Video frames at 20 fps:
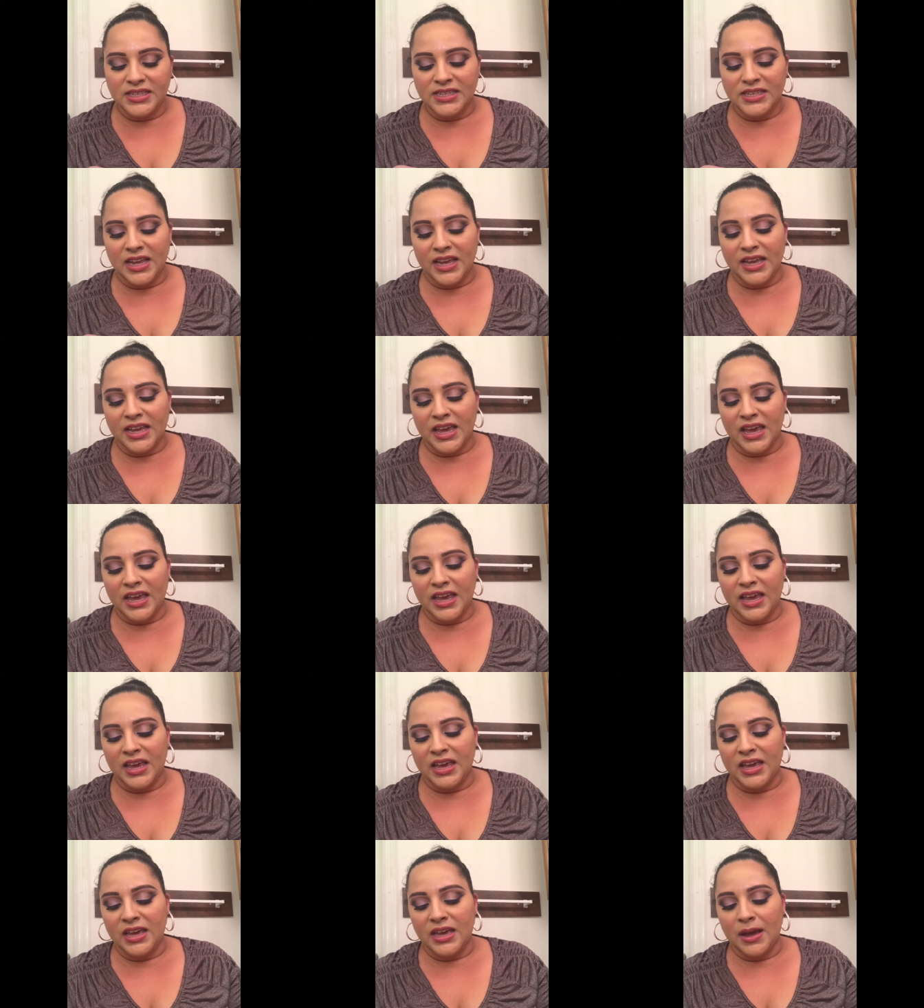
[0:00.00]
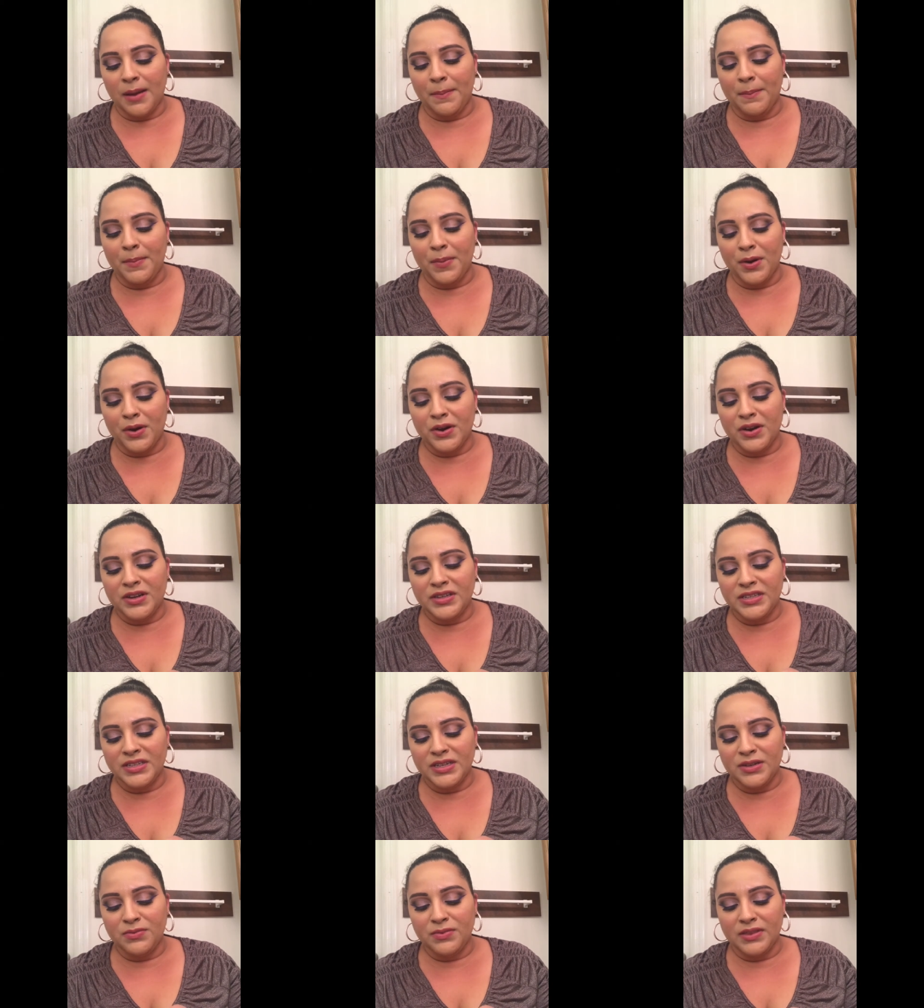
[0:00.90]
is like a
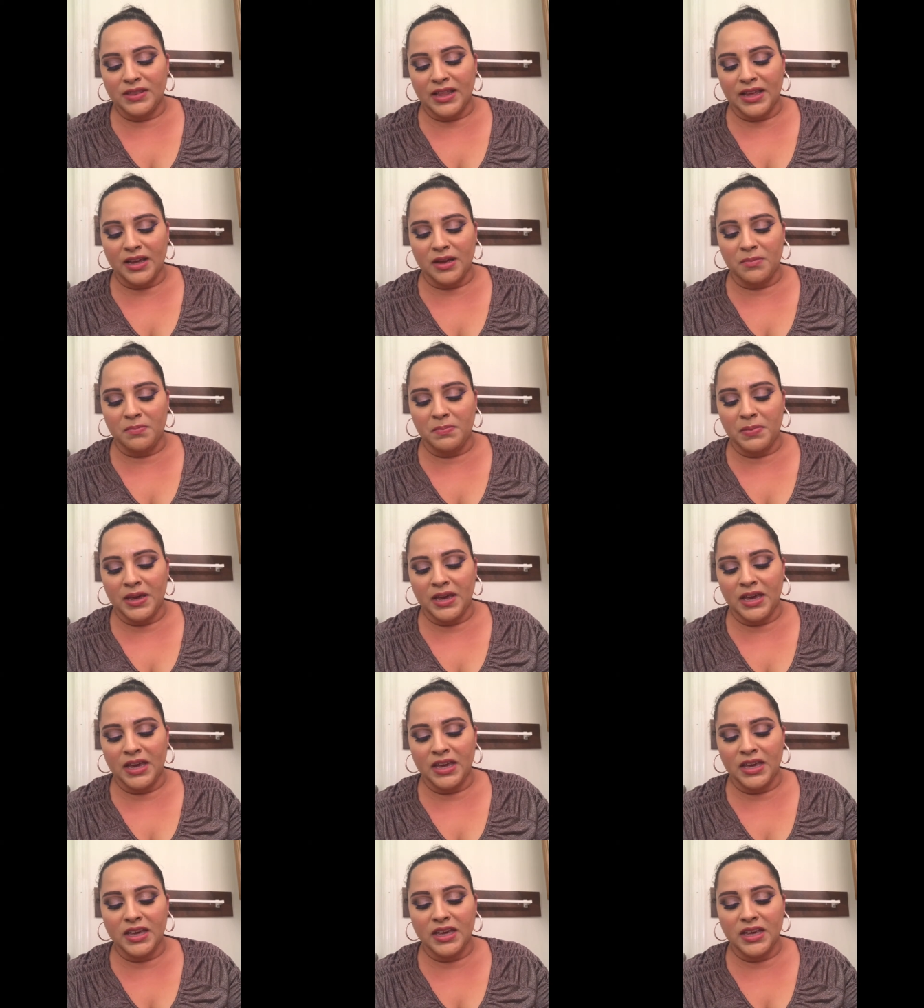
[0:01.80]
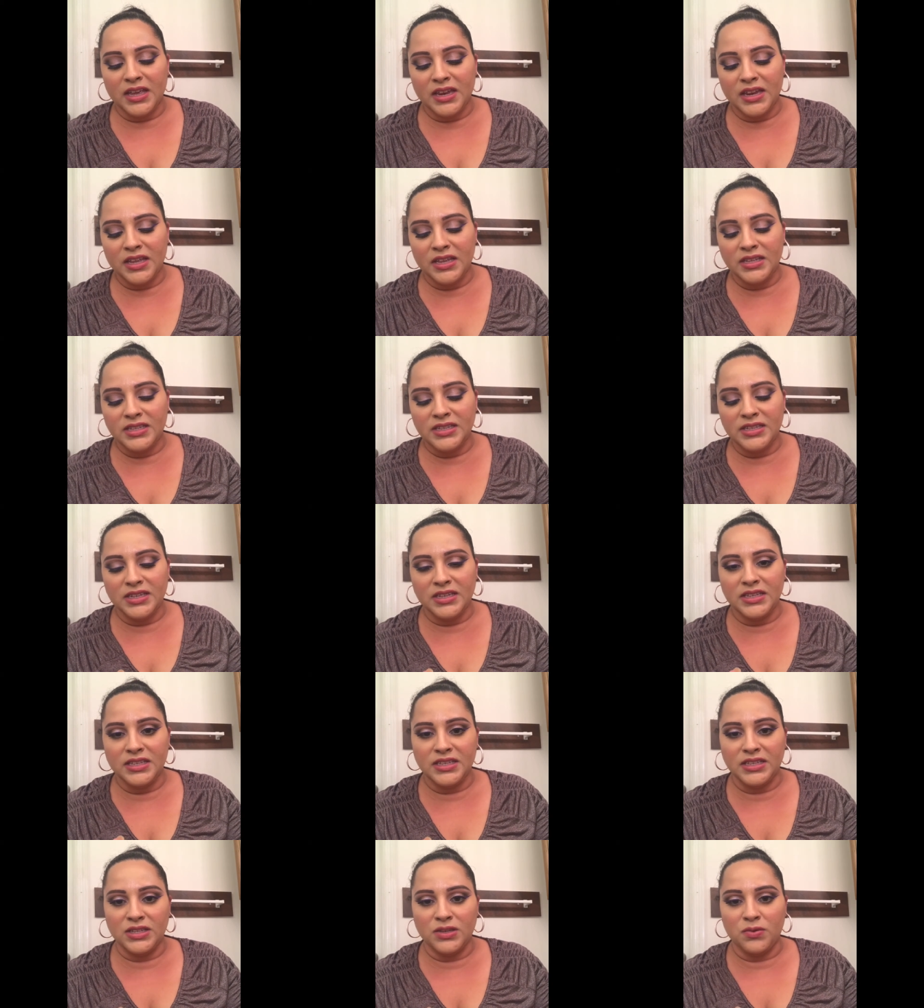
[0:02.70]
burgundy with like a pink in it.
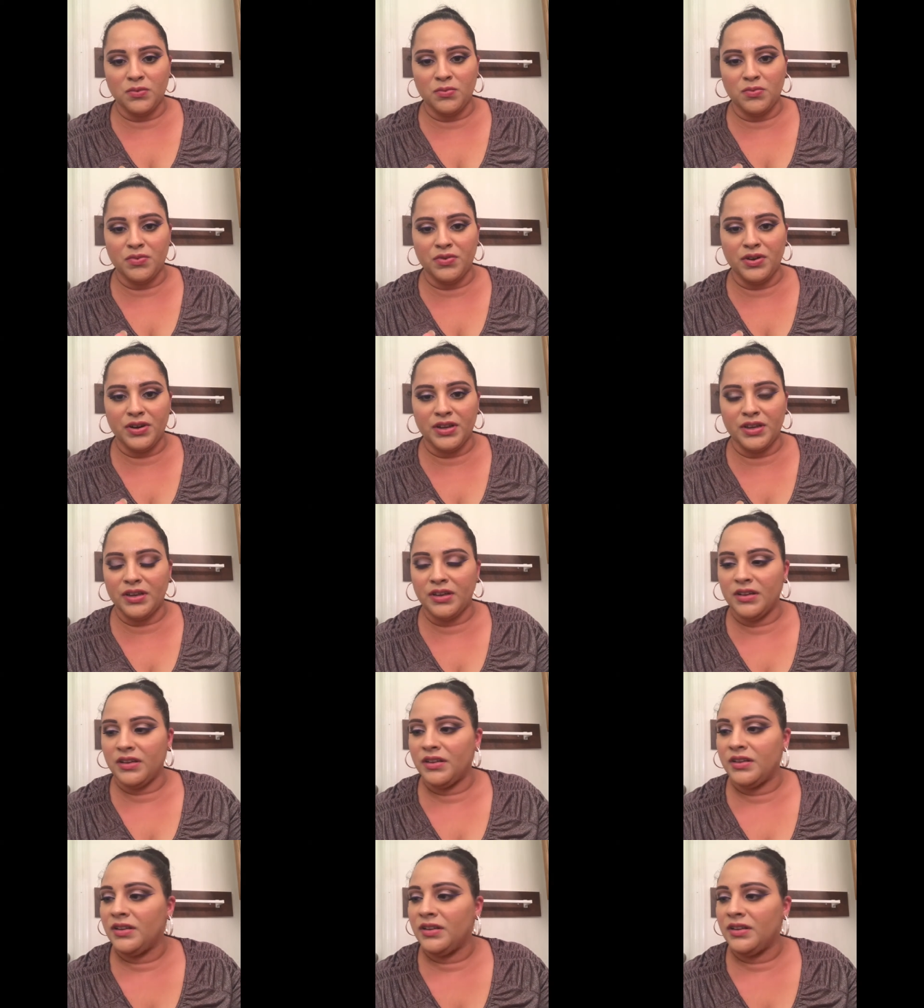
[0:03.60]
It's so pretty.